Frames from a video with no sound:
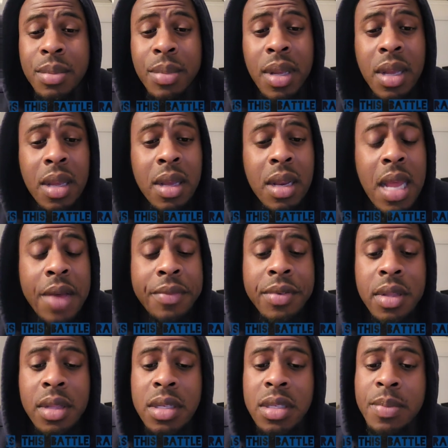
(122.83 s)
man.
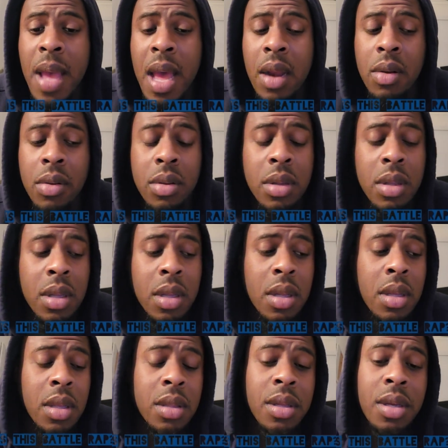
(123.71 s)
After this battle,
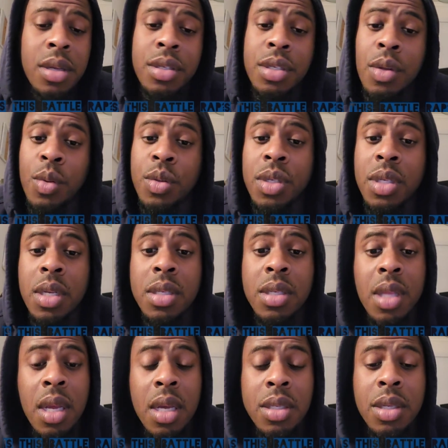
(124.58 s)
there's no
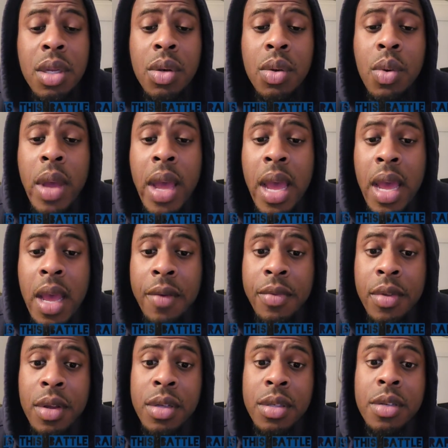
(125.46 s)
such thing as a new
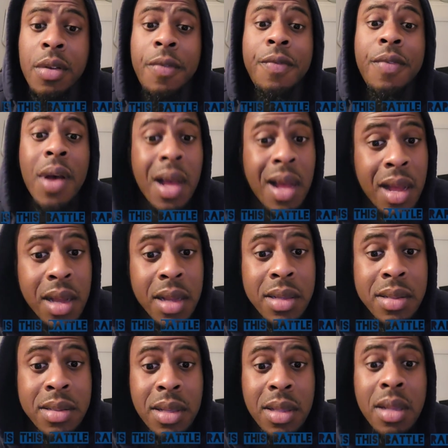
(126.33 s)
Av. There's a
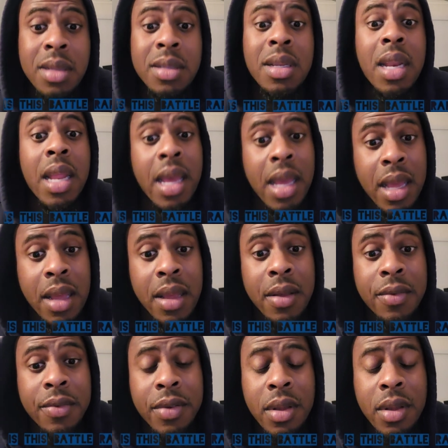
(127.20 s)
Fonz and there's an Av.